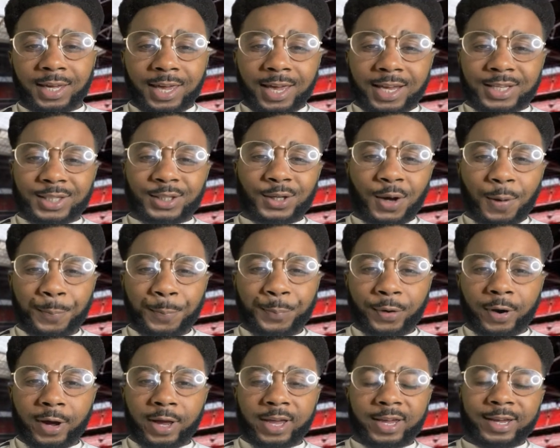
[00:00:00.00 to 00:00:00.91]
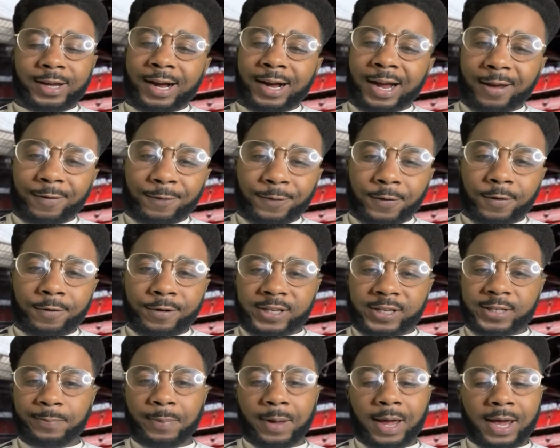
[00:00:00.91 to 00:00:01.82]
It's your boy
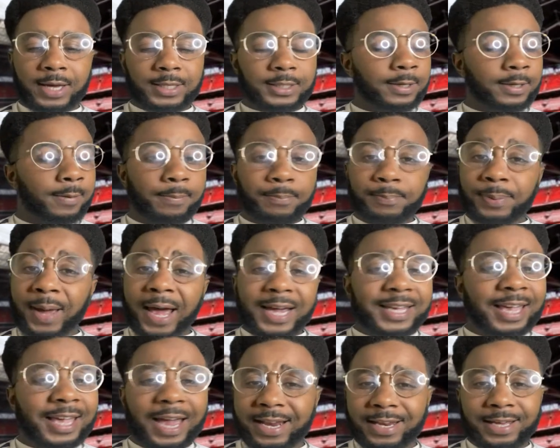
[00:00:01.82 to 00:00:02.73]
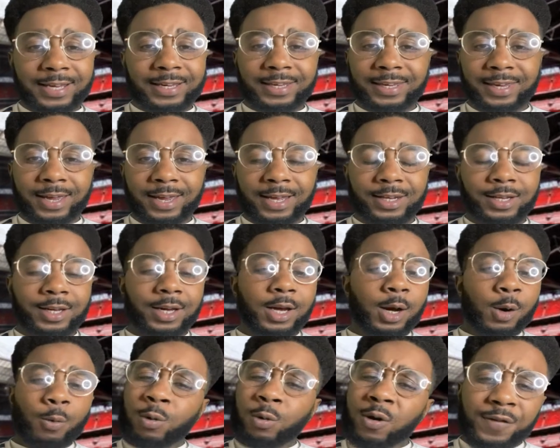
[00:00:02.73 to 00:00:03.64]
Ivorian Spice back at it again
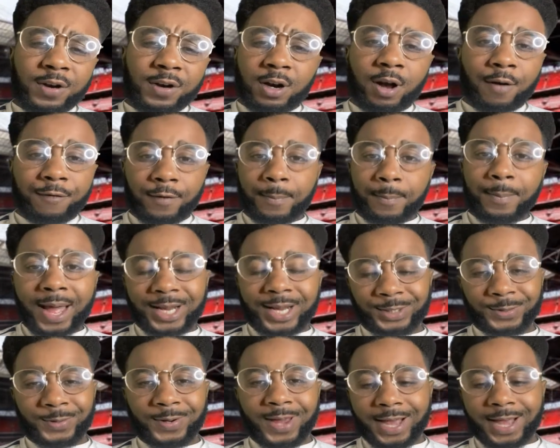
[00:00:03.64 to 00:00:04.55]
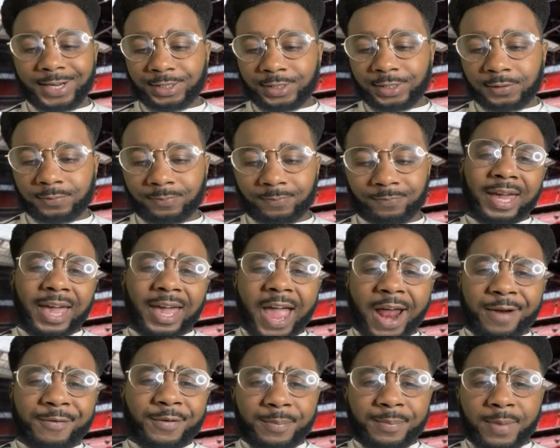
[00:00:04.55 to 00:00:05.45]
with another match reaction.
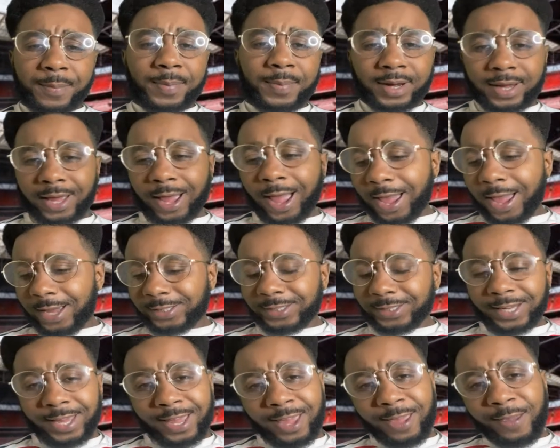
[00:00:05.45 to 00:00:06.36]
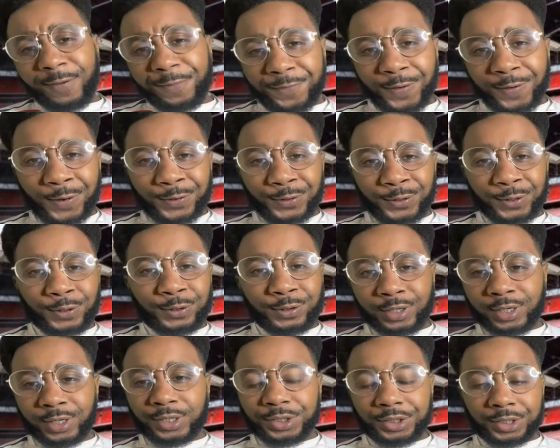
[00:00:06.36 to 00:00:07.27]
And remember guys, if you're new
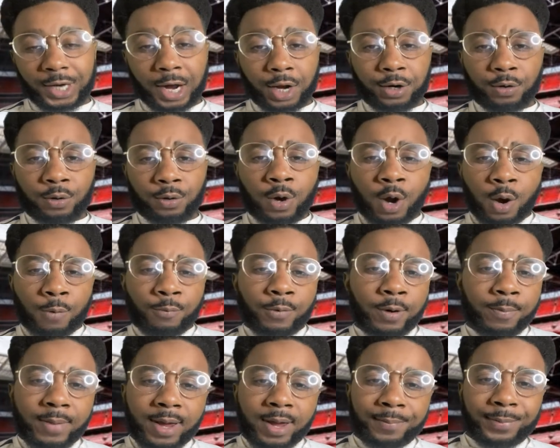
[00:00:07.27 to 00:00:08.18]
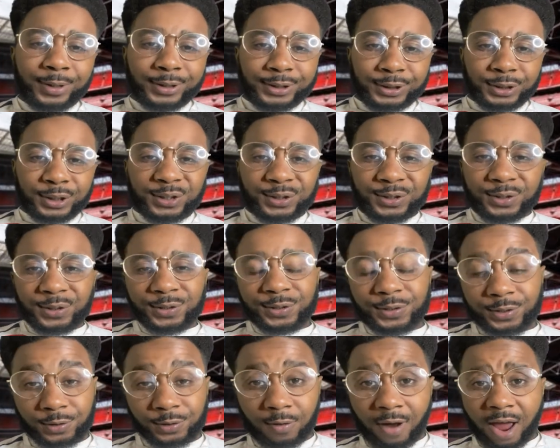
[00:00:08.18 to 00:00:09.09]
to this channel, remember to
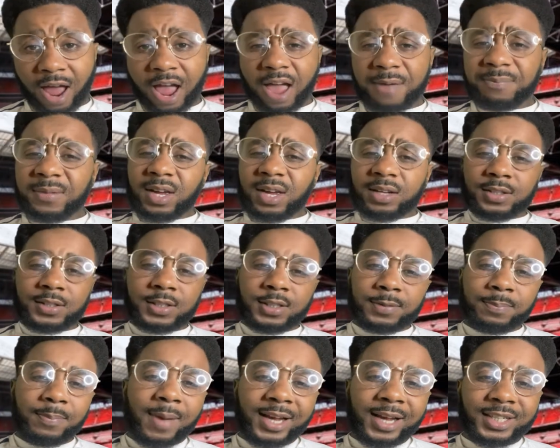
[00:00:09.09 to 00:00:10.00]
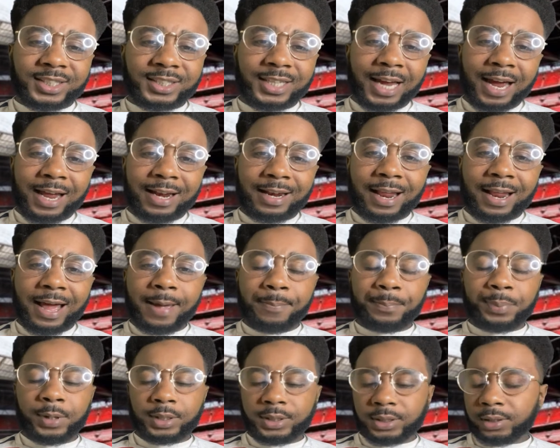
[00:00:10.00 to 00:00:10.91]
subscribe, smash that
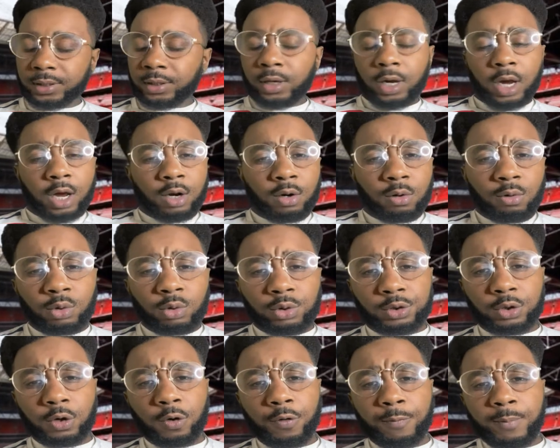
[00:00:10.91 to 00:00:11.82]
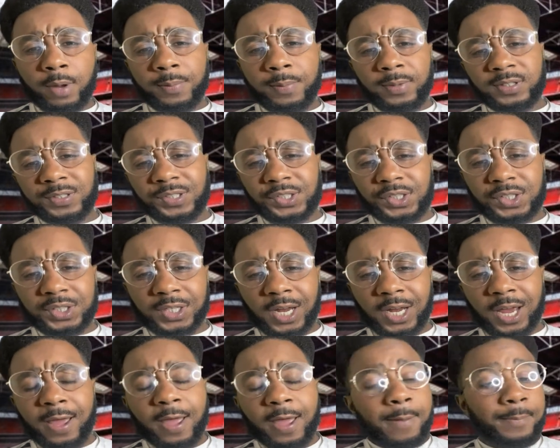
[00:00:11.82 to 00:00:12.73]
like button, and also remember to
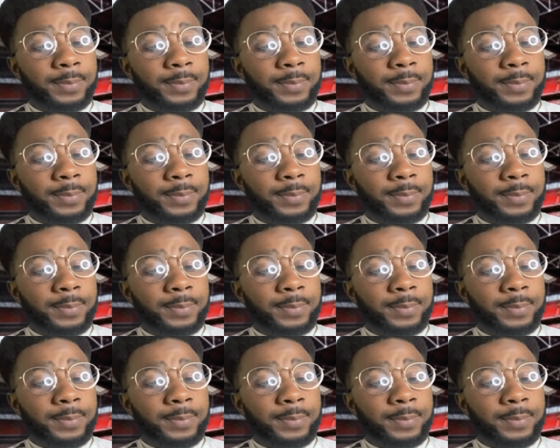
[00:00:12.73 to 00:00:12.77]
share,